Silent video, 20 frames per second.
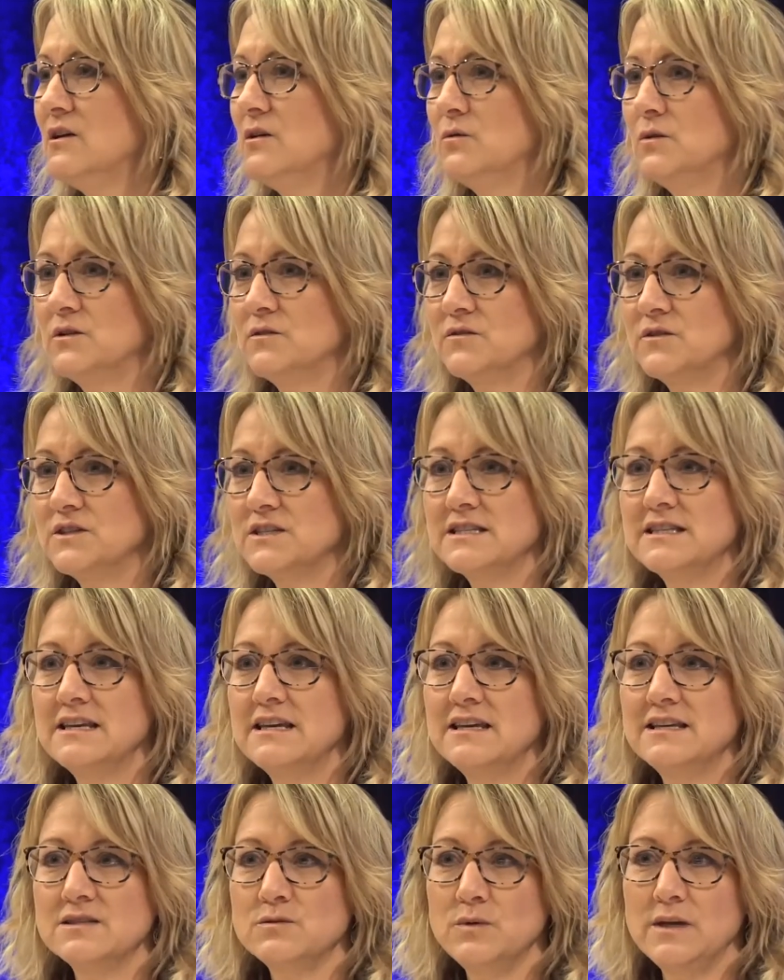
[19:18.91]
Well, the first
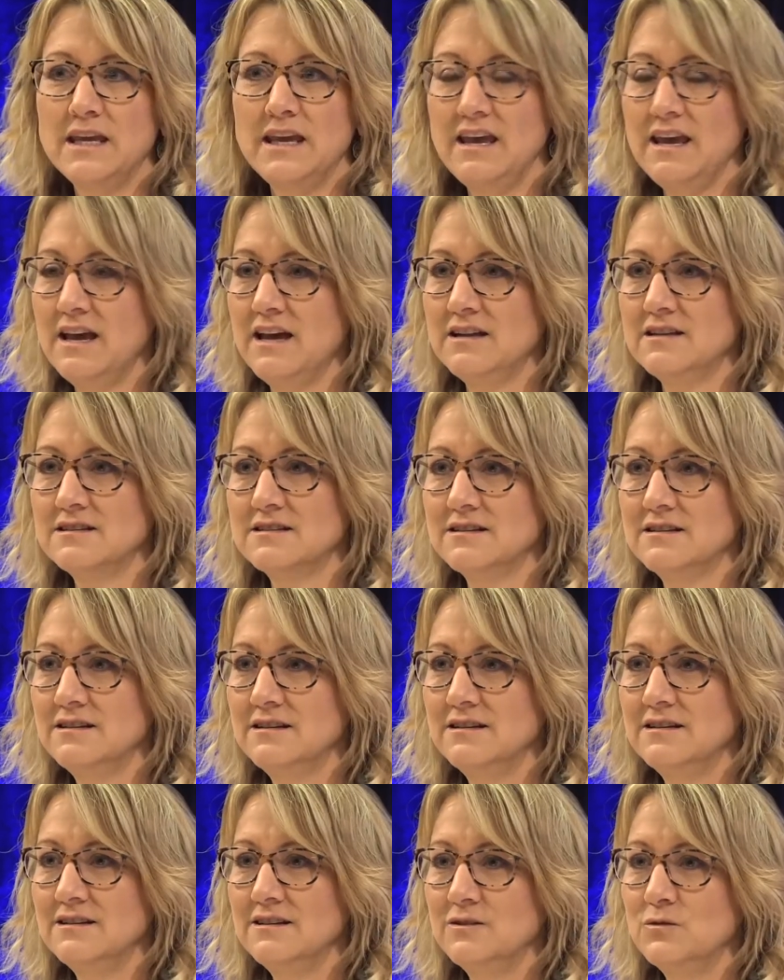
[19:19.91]
thing is we can't
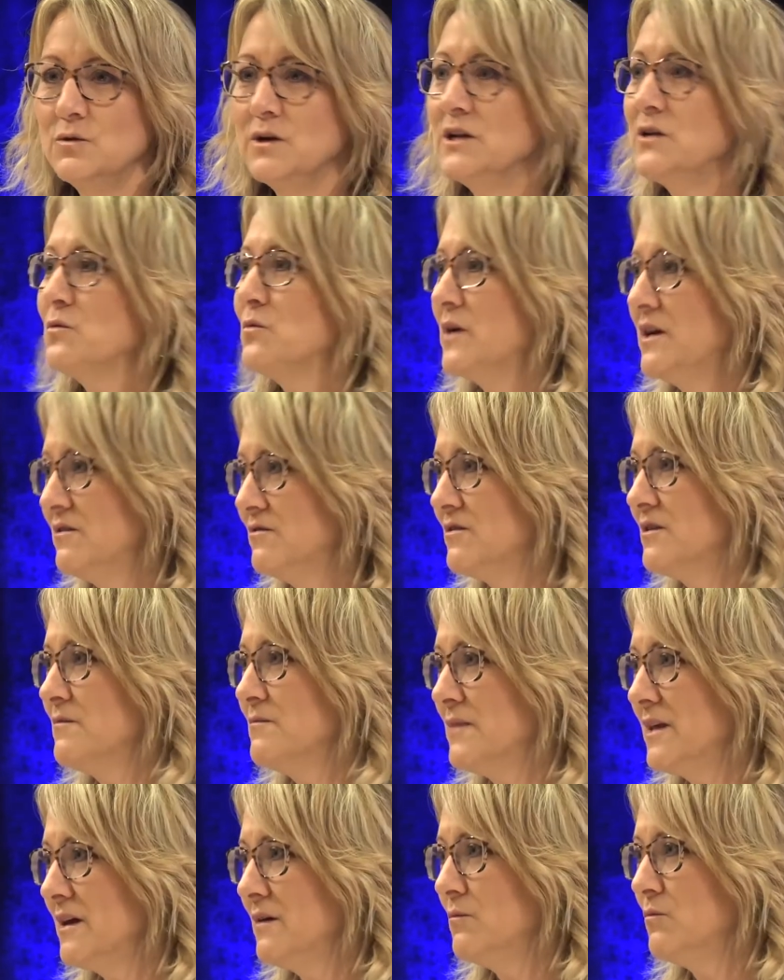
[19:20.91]
run away
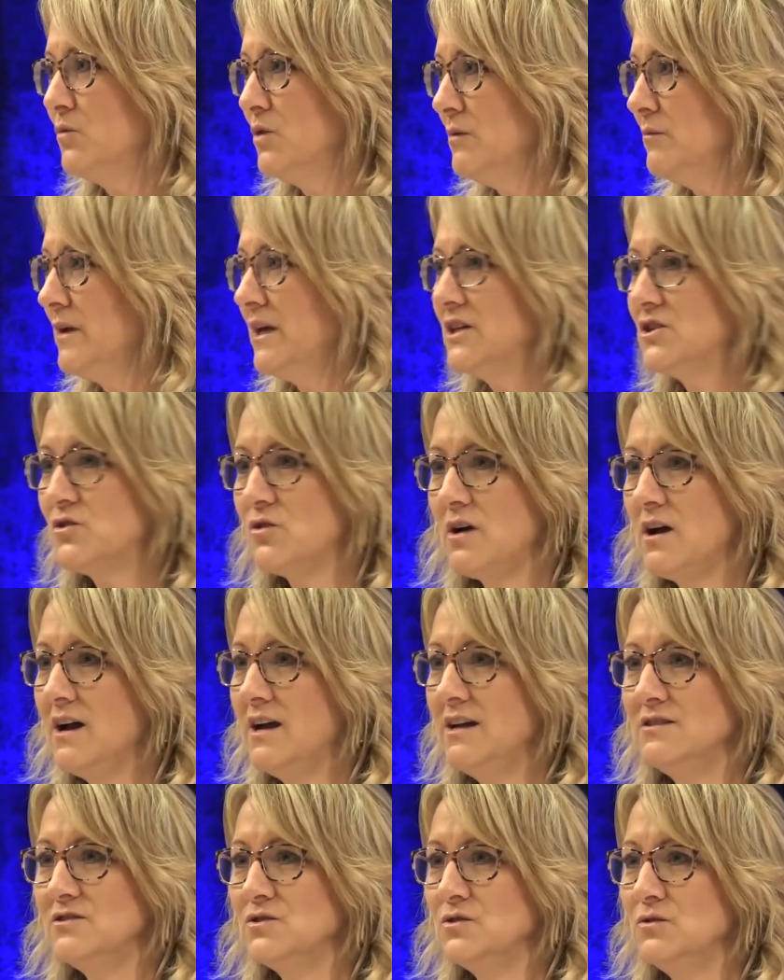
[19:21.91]
from them. We may
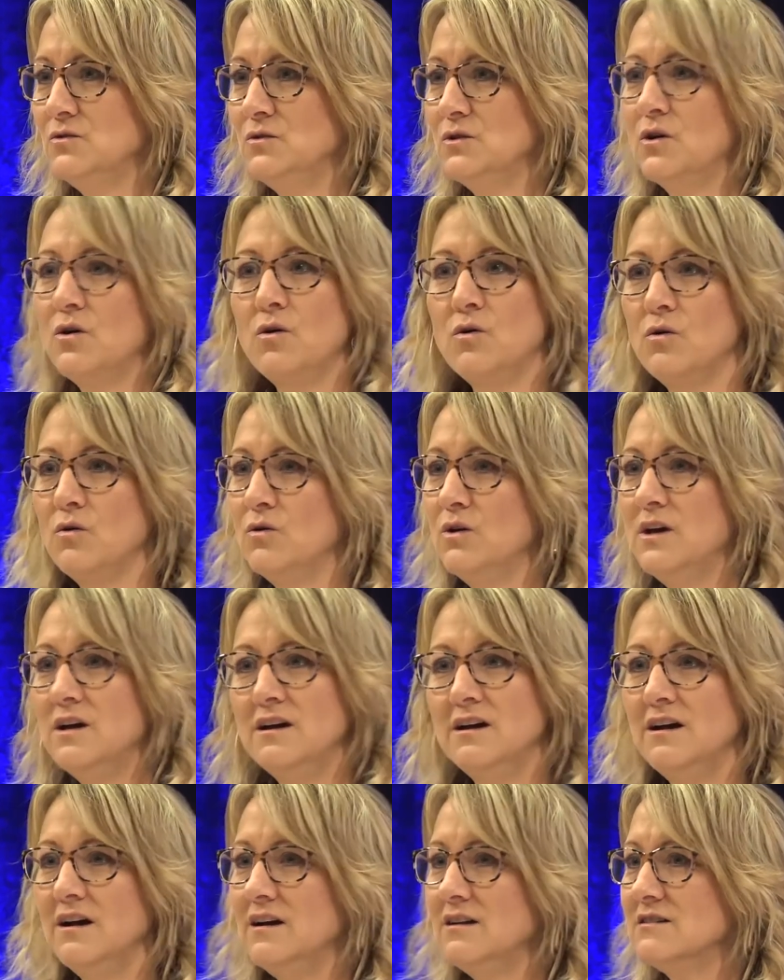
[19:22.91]
try to go
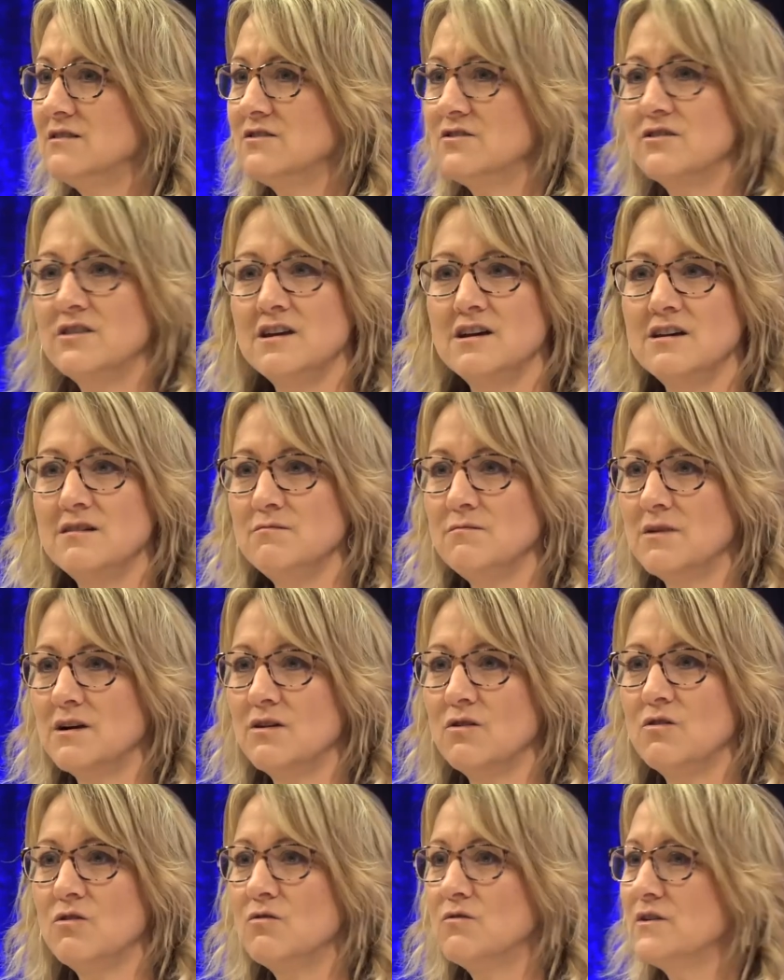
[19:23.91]
under them
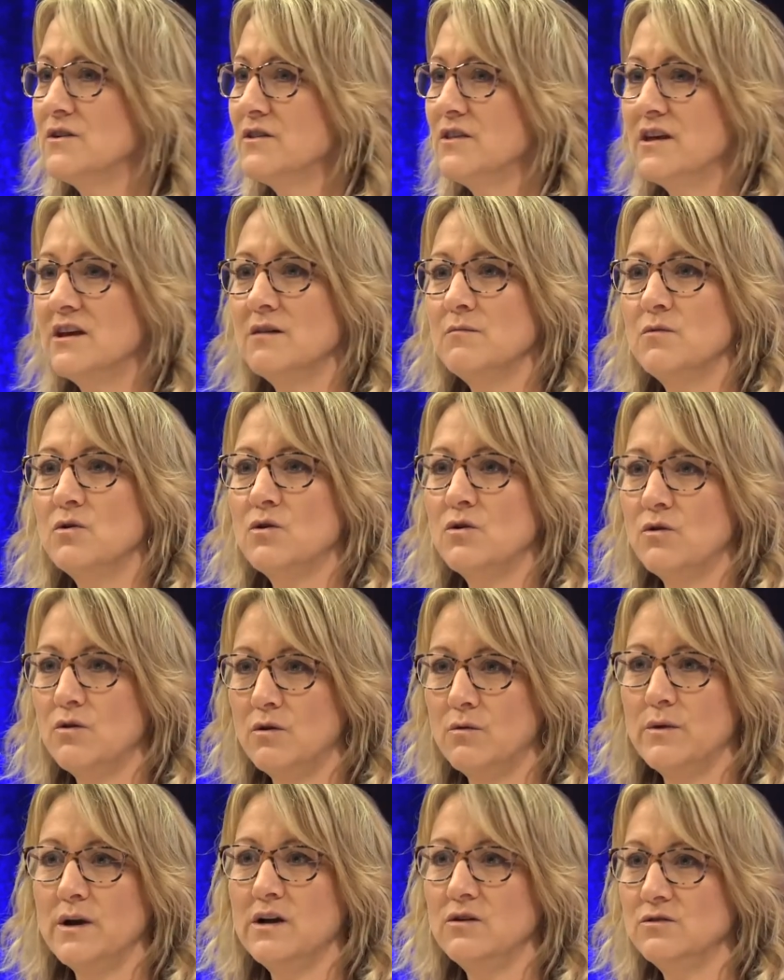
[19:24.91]
or over them
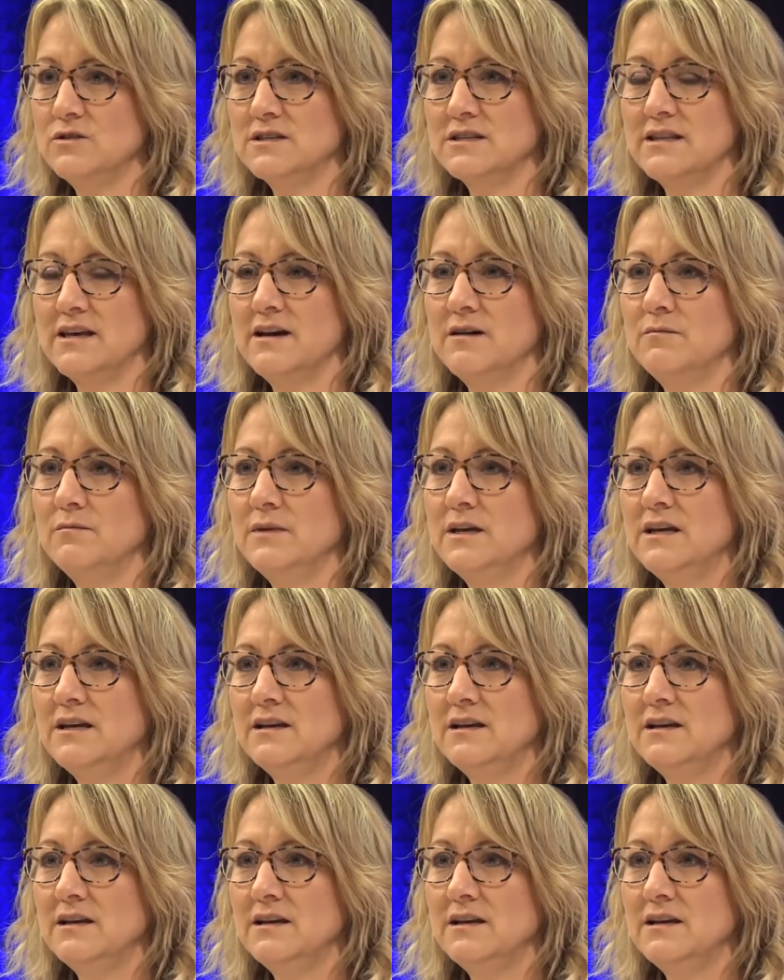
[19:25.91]
or around them,